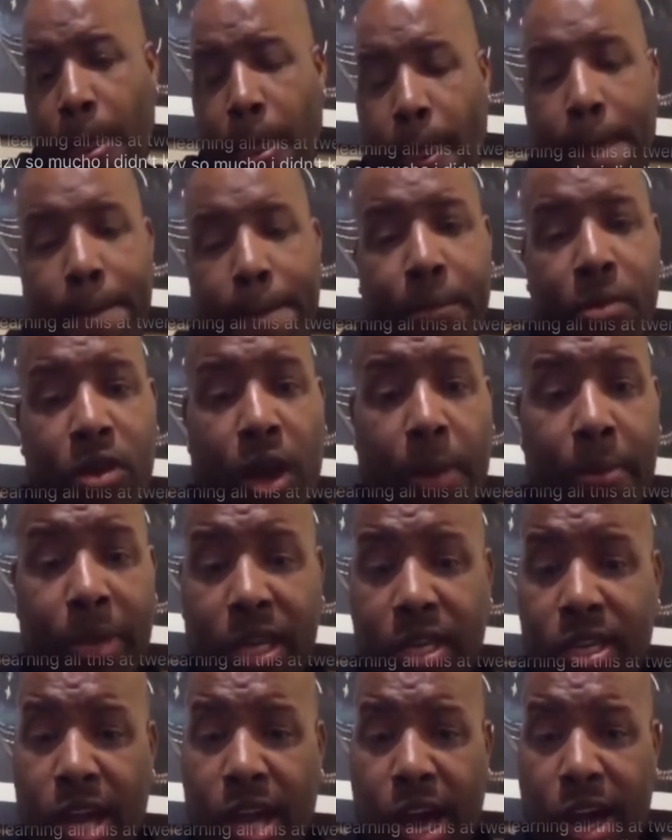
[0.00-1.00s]
I mean,
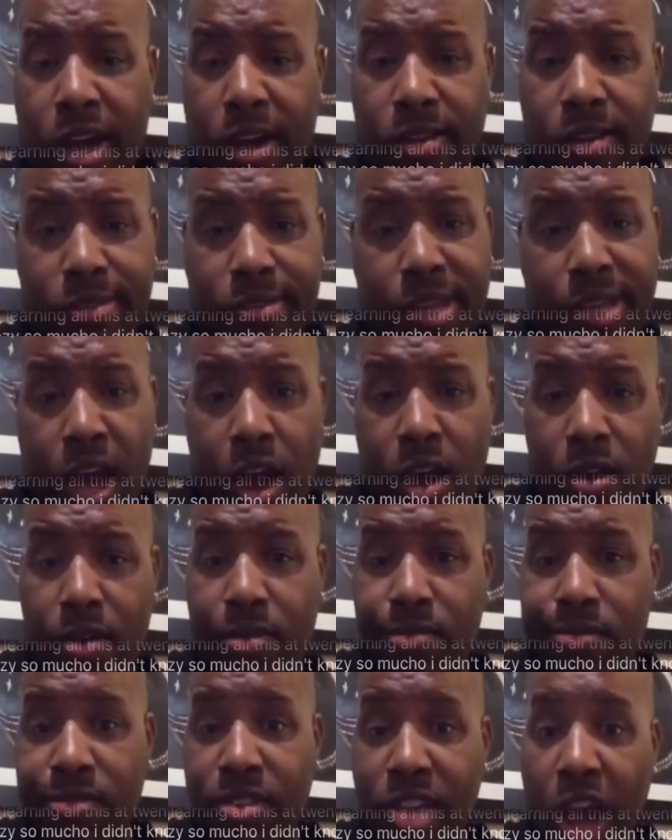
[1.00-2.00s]
y'all, y'all,
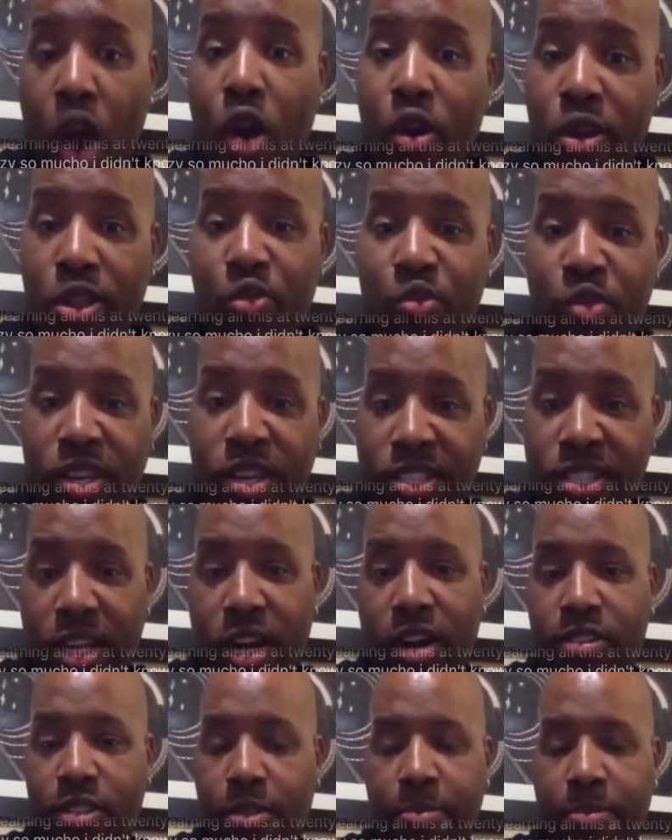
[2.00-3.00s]
y'all are the ones that
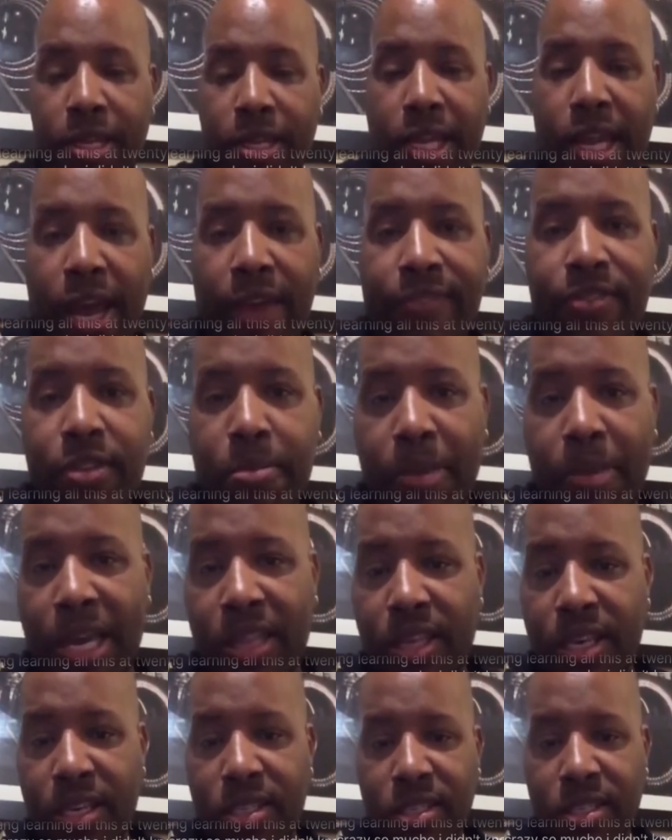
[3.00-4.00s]
ultimately have to make
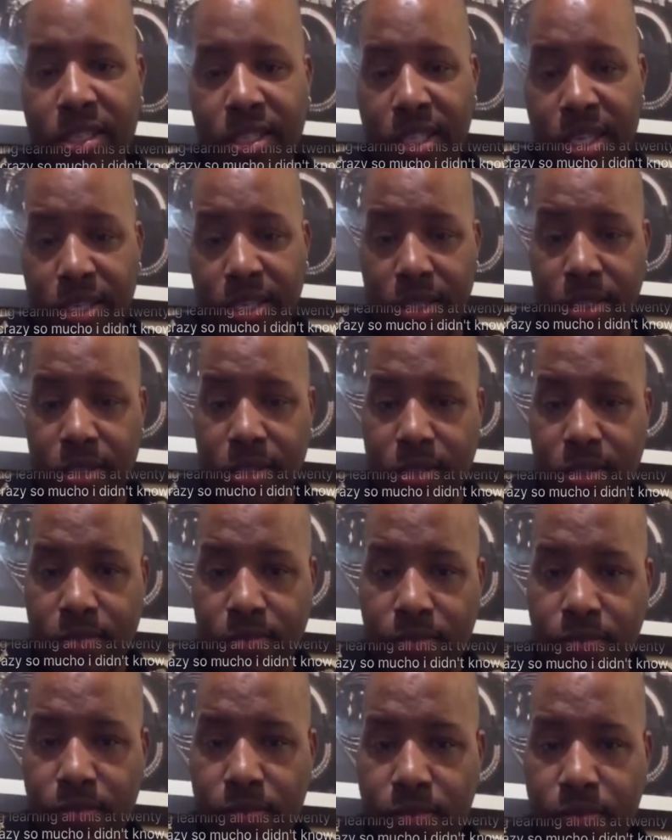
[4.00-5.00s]
these decisions.
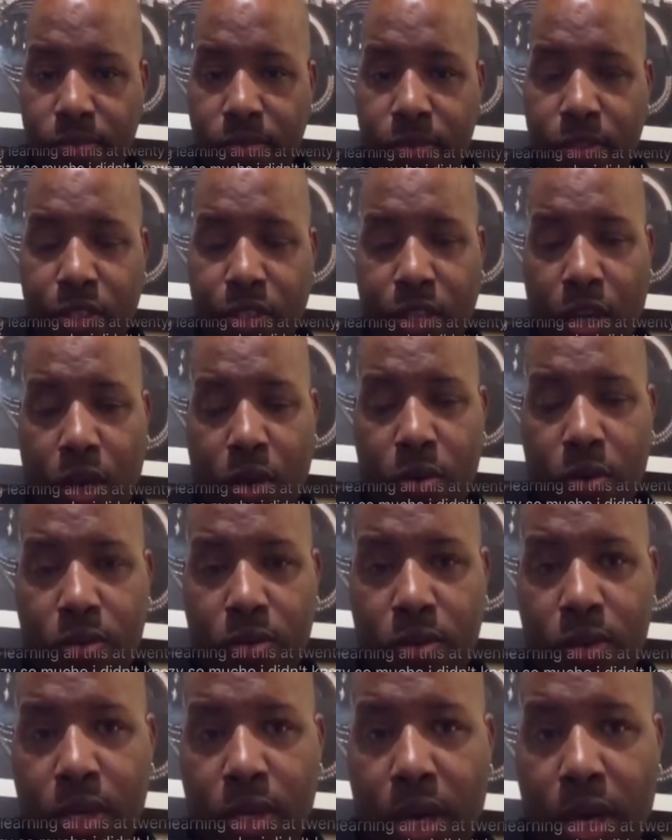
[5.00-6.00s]
So,
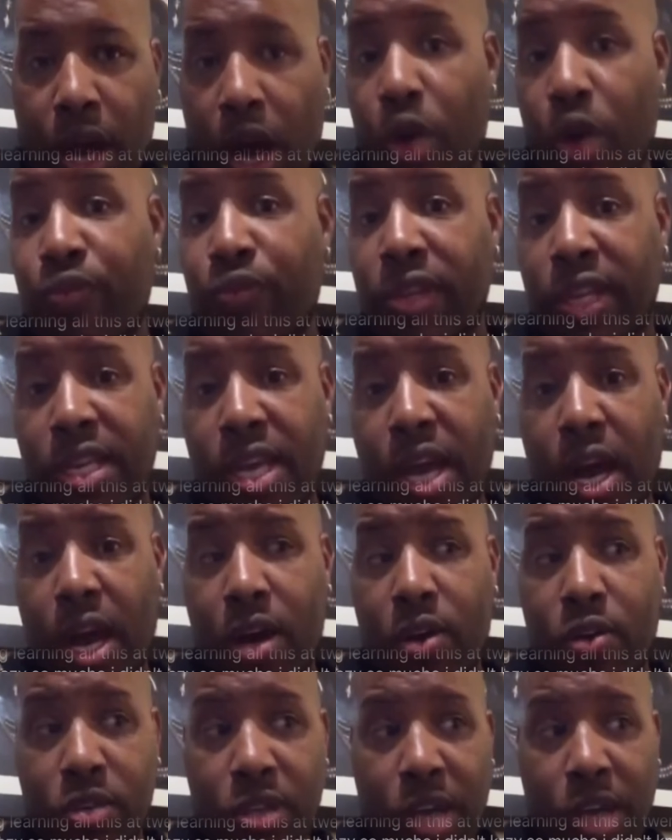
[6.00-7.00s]
hopefully, y'all,
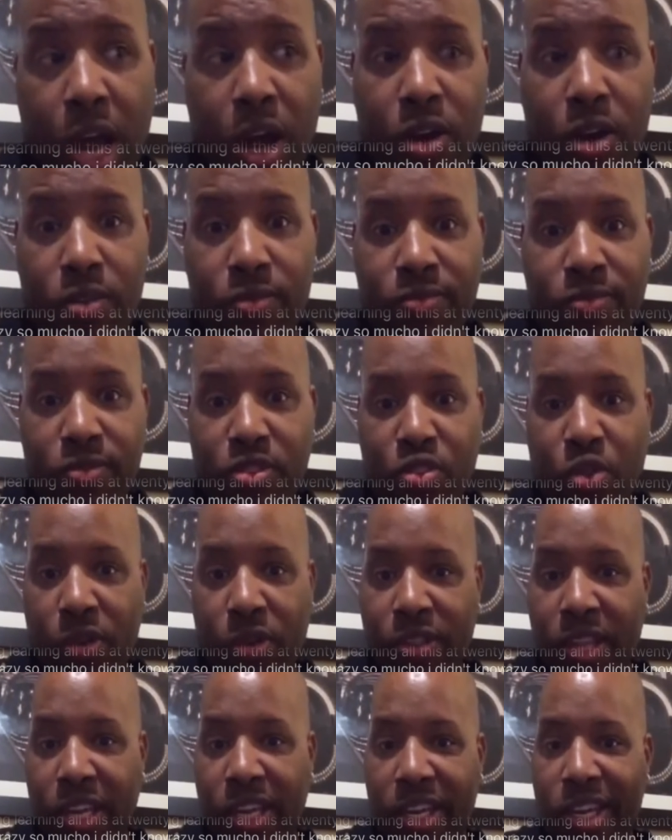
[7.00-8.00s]
y'all start
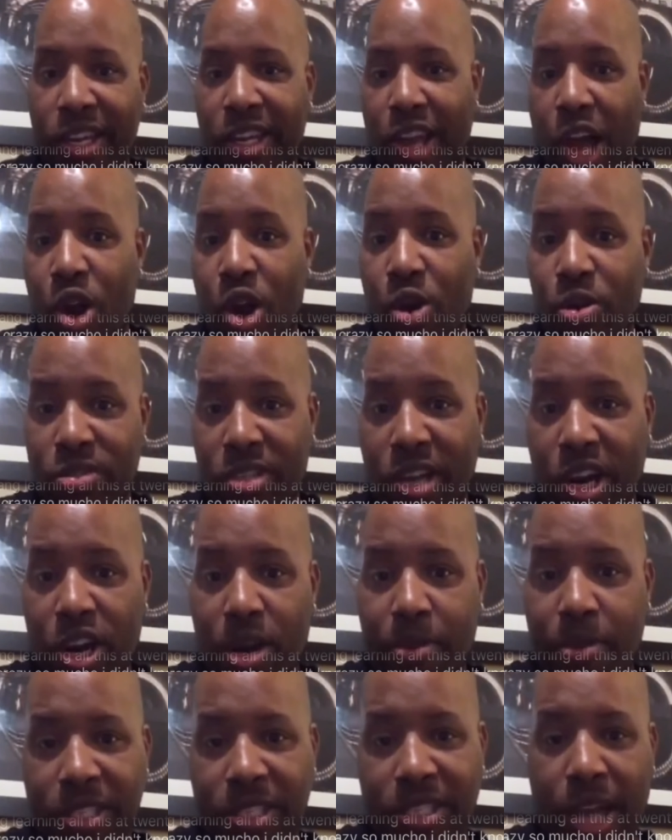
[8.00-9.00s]
thinking long term and
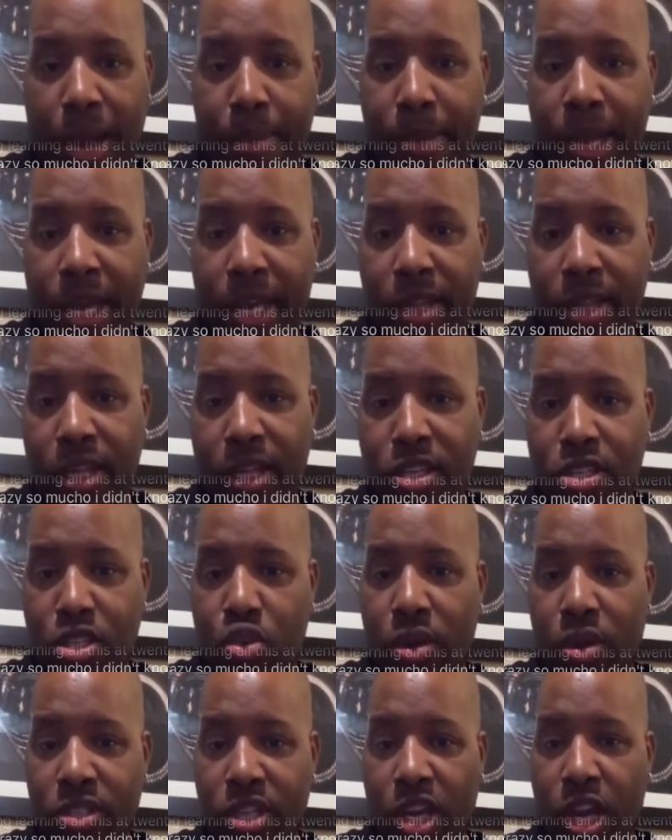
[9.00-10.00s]
stop making these short
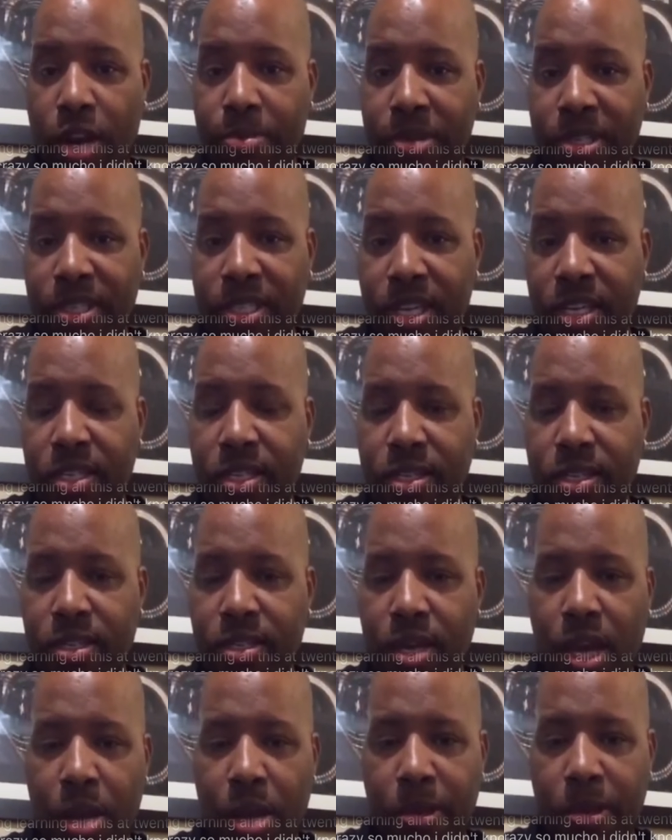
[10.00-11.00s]
term decisions
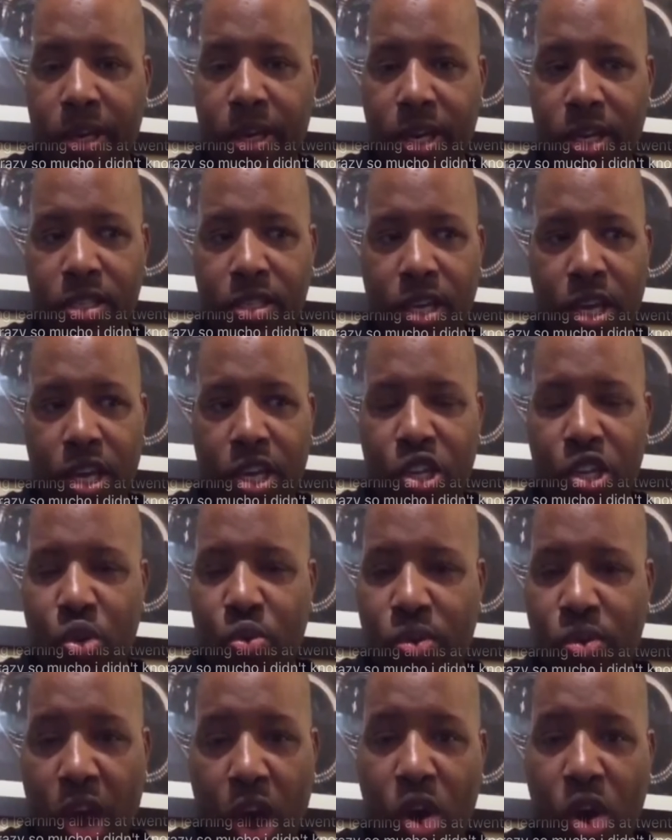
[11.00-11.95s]
because you don't.